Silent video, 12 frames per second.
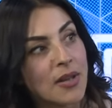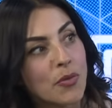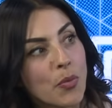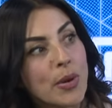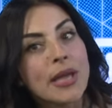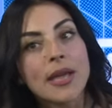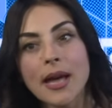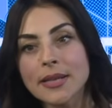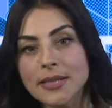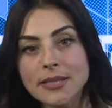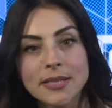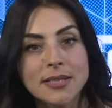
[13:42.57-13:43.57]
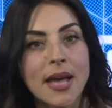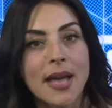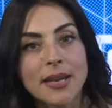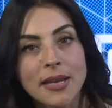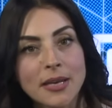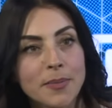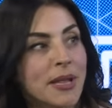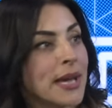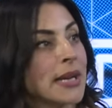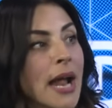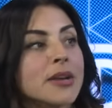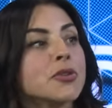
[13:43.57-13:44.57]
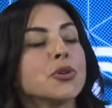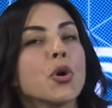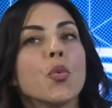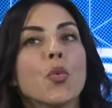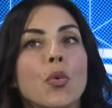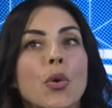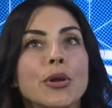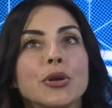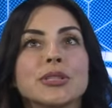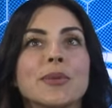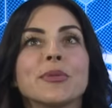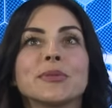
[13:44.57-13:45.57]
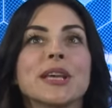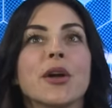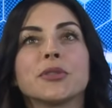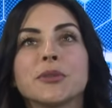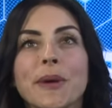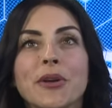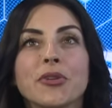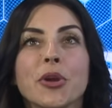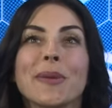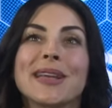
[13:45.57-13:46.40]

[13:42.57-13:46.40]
we as a society and a planet, I don't know, you know, some people say, oh, it's better in Europe.